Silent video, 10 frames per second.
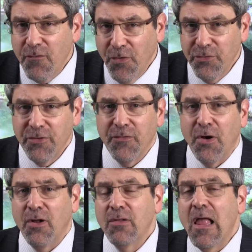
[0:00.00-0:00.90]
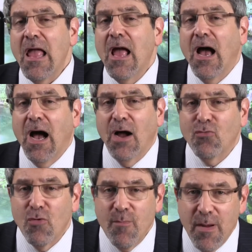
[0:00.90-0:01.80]
First of all, uh,
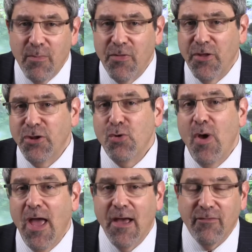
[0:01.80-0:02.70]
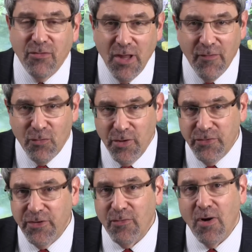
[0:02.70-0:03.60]
remember that you have
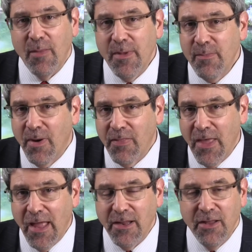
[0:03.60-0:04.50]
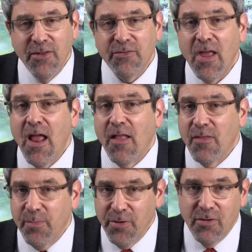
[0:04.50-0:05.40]
leverage. And what I mean by that is
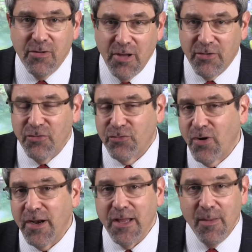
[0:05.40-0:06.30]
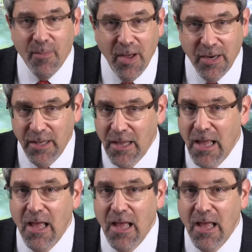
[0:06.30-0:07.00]
the bill collector is trying to get money.